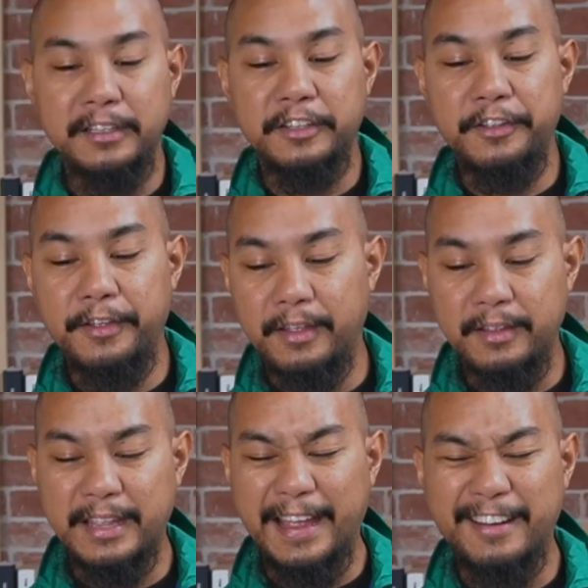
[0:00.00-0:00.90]
to
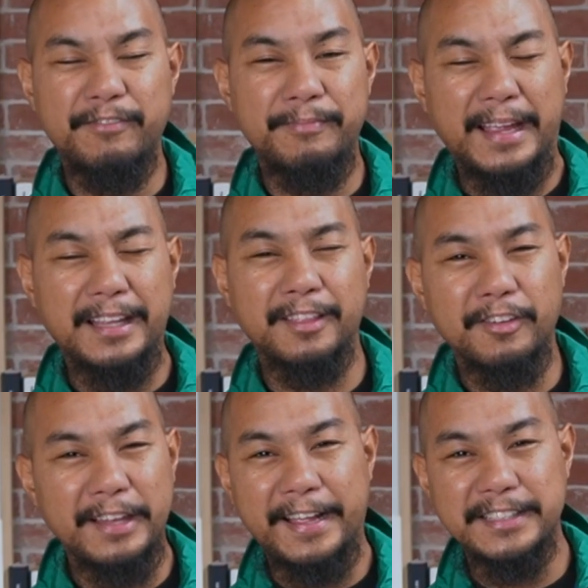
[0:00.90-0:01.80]
kind of make it
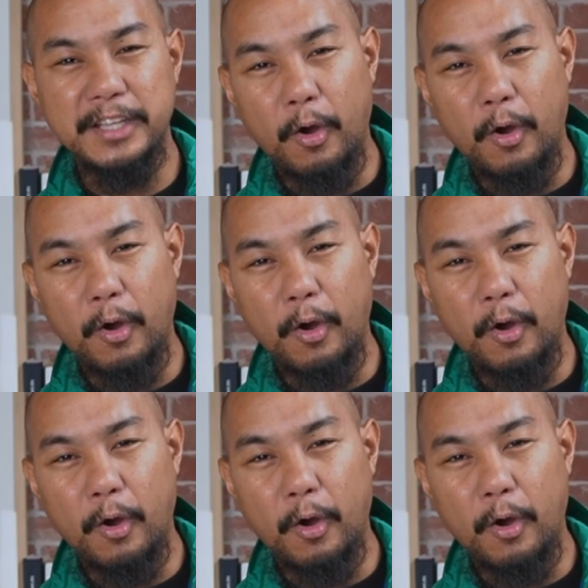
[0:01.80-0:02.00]
look like it's